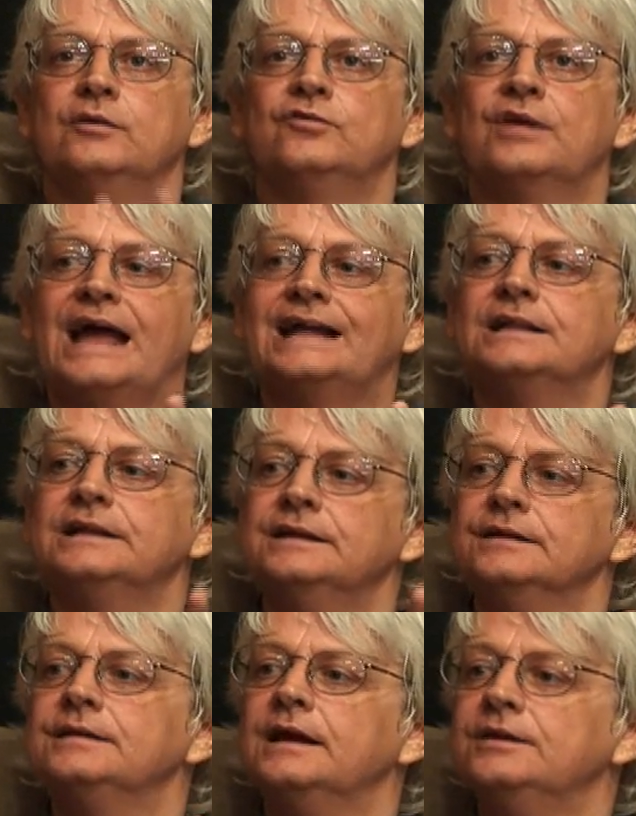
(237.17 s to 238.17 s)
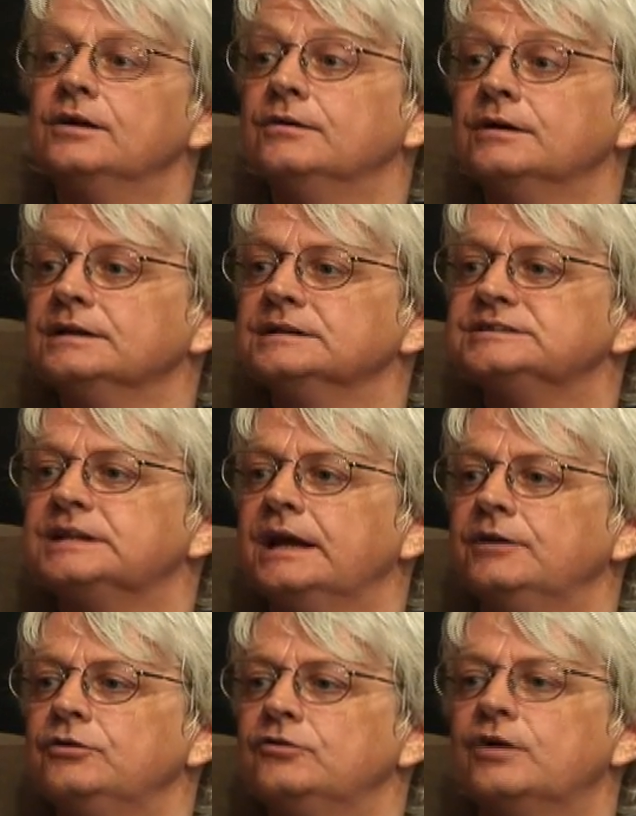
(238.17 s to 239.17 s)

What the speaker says: exactly that they don't understand.